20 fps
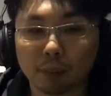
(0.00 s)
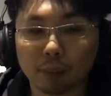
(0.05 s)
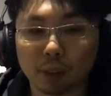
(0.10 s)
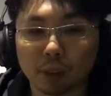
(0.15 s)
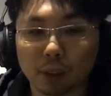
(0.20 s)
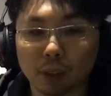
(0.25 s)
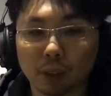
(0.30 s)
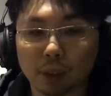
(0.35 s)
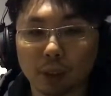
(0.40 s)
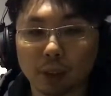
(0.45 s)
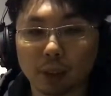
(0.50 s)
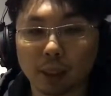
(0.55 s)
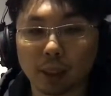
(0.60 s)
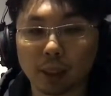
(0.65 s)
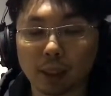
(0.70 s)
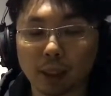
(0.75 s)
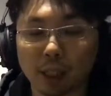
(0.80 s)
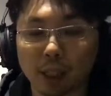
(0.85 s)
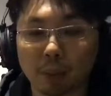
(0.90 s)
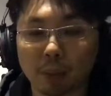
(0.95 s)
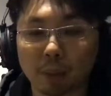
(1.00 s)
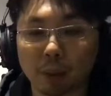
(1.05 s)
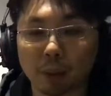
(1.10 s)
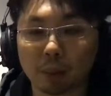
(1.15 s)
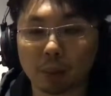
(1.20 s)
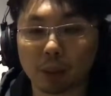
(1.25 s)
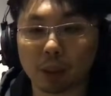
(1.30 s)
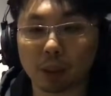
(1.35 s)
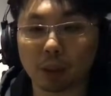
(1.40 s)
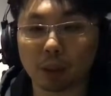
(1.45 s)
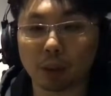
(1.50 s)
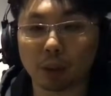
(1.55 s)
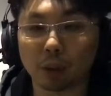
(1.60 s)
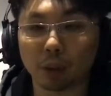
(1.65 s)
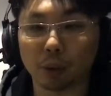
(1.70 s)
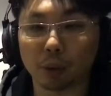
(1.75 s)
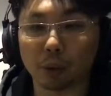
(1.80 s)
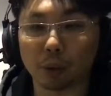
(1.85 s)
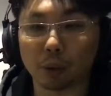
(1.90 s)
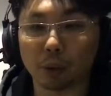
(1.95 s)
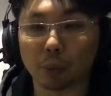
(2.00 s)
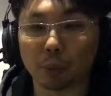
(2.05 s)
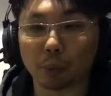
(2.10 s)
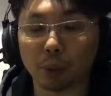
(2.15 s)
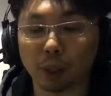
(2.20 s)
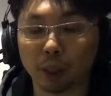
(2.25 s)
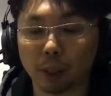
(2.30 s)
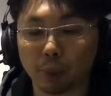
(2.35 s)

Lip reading: the second time I'm just going to play